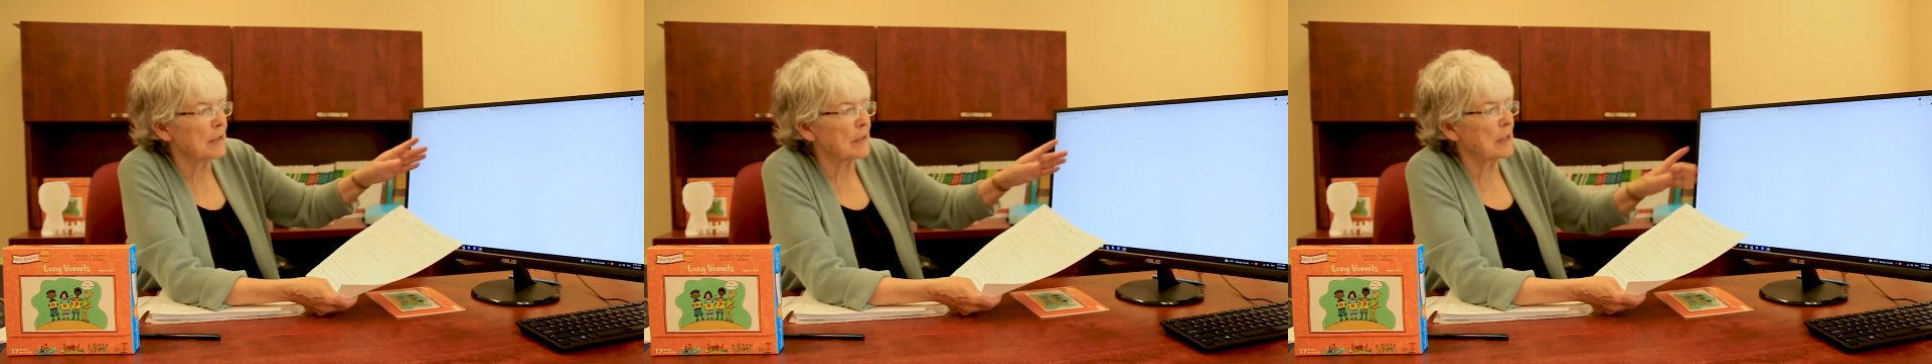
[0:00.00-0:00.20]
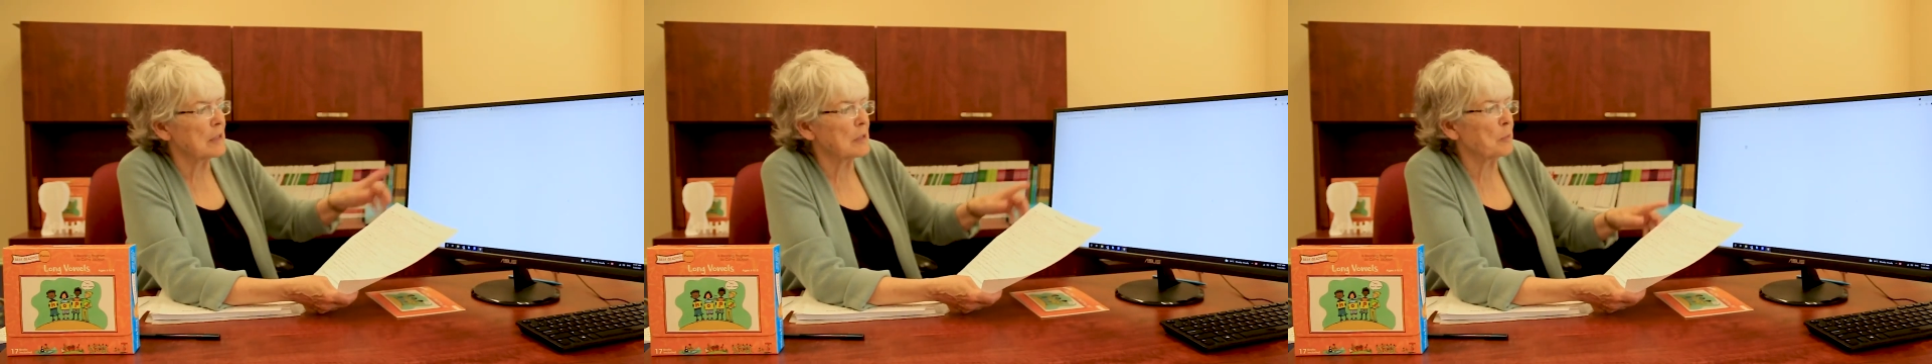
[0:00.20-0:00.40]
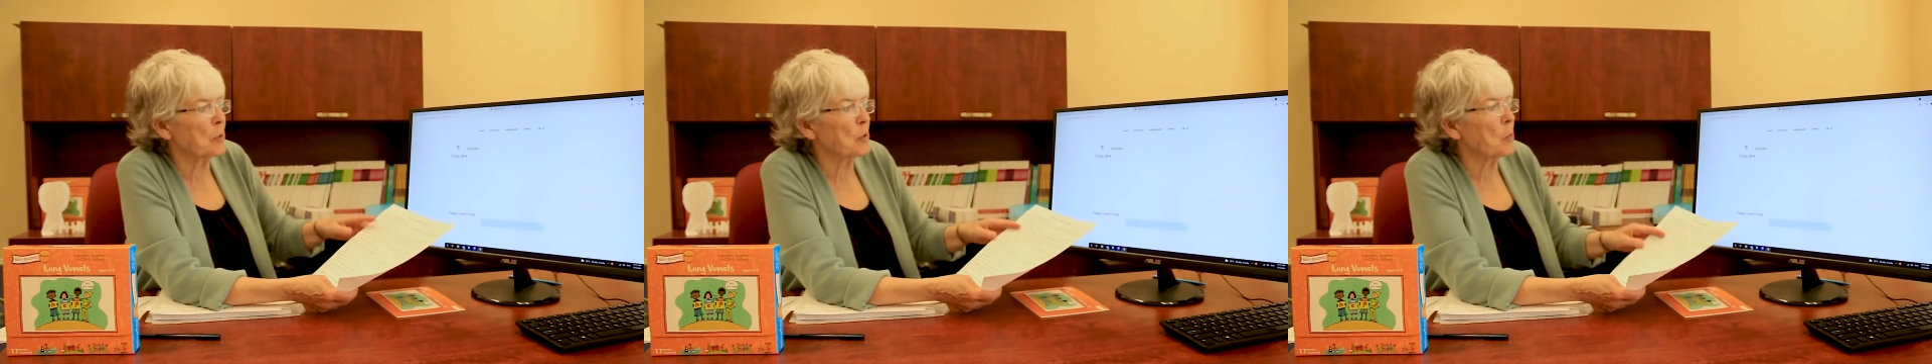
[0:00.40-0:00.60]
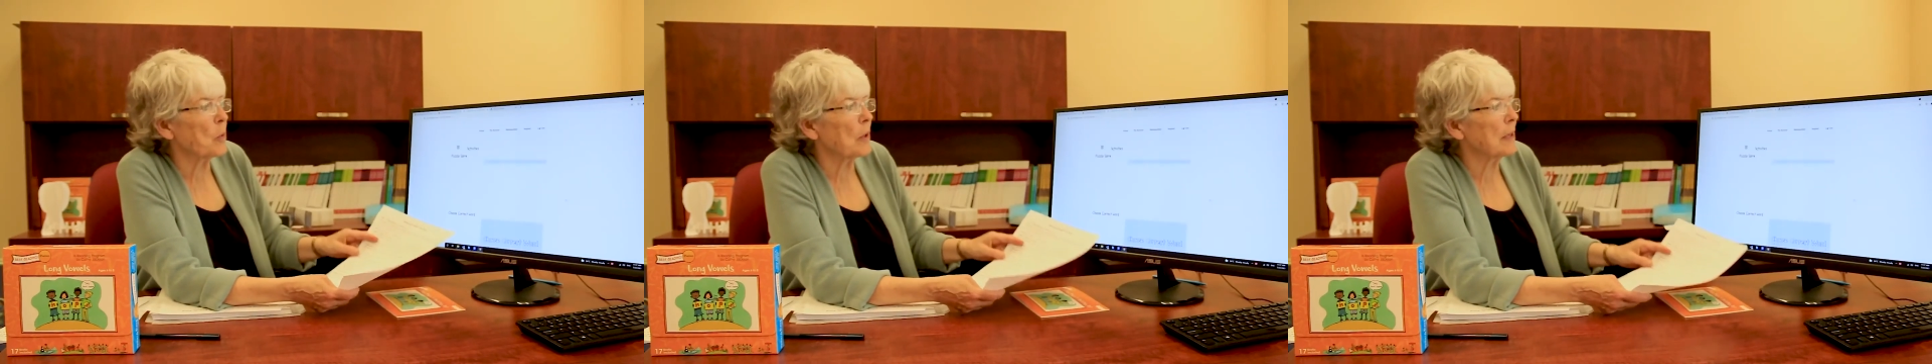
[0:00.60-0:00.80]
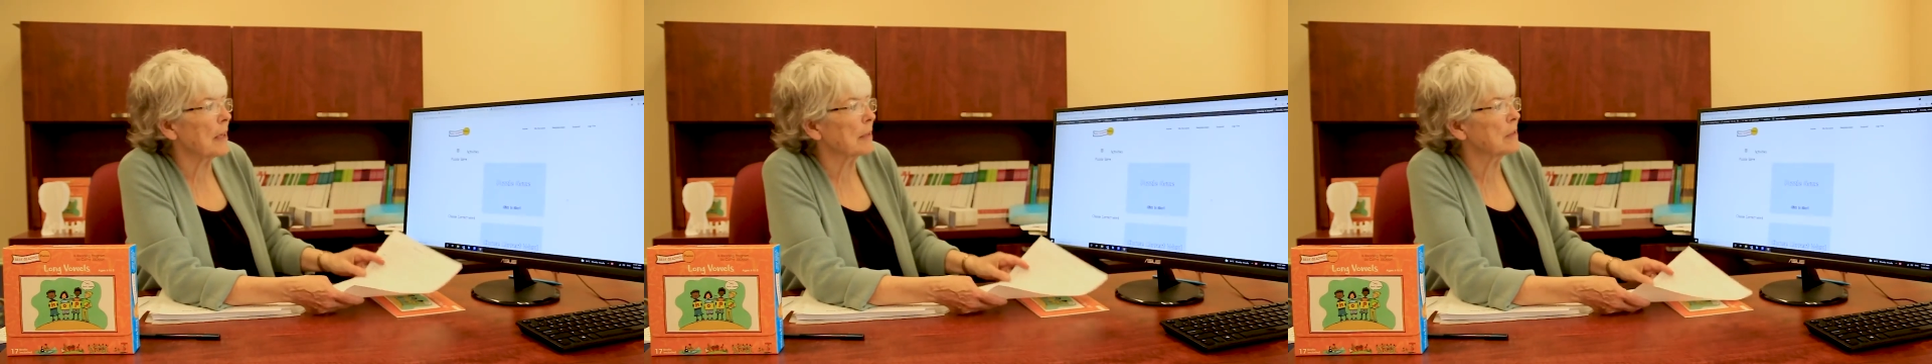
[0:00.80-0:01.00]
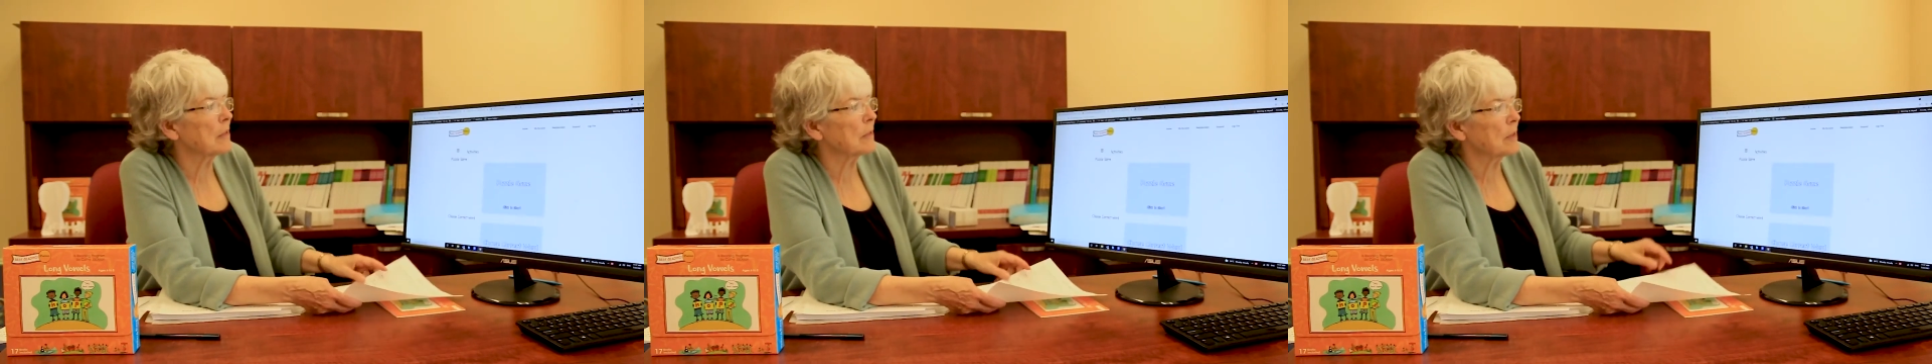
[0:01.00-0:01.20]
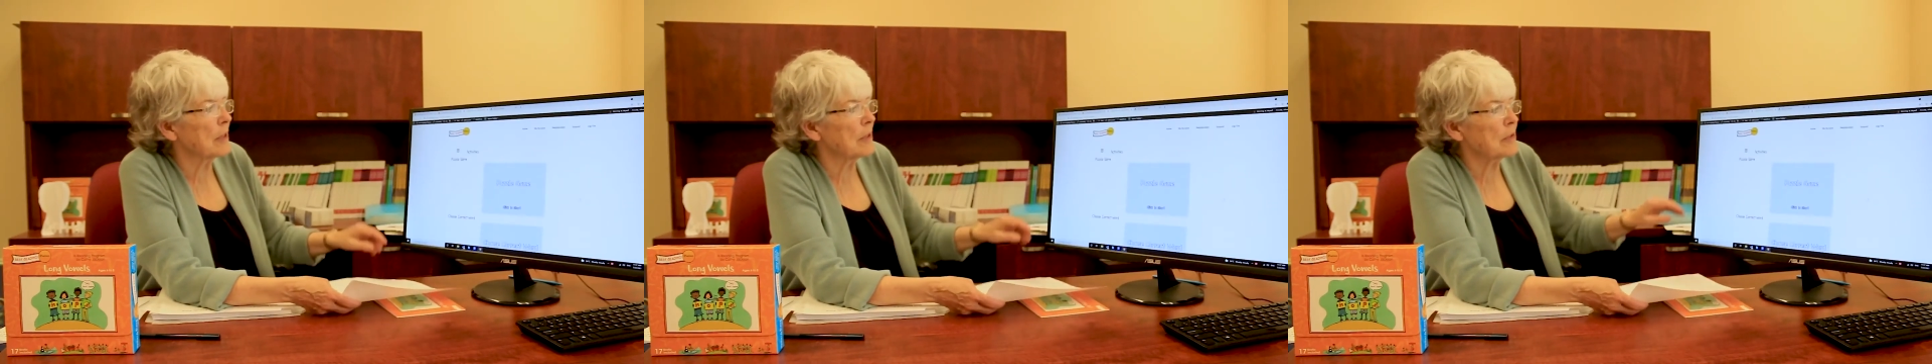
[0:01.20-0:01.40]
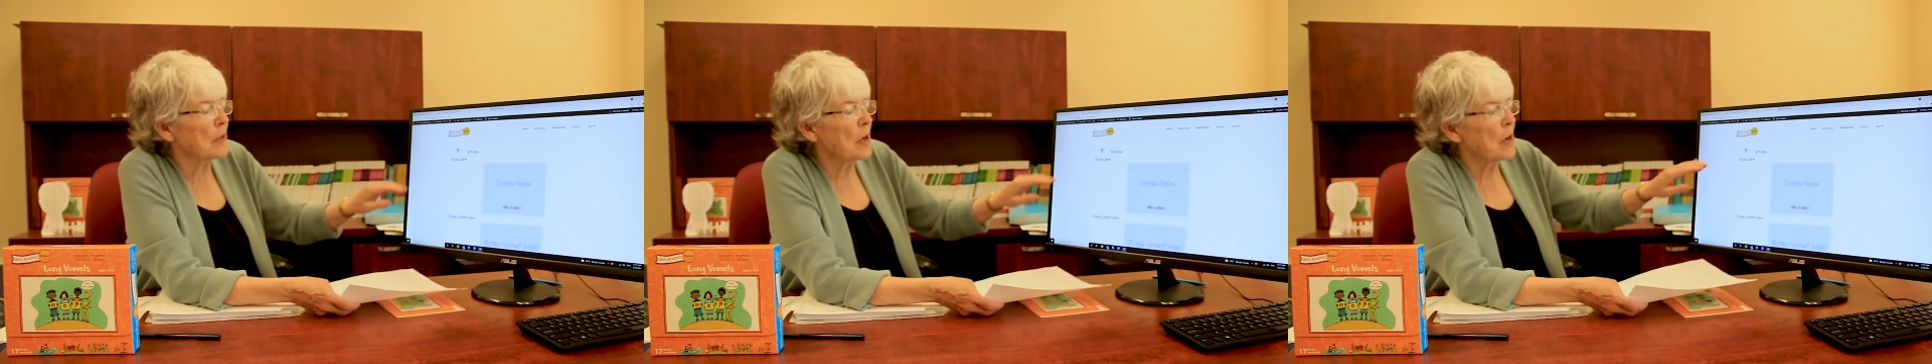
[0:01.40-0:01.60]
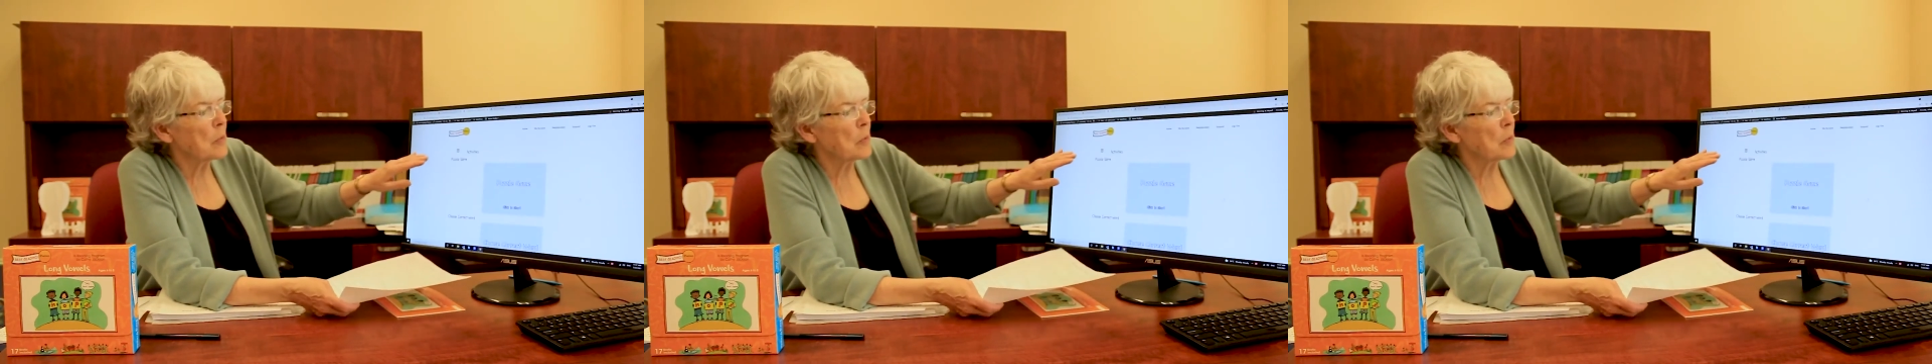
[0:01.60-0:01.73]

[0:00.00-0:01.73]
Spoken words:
In this book one activities,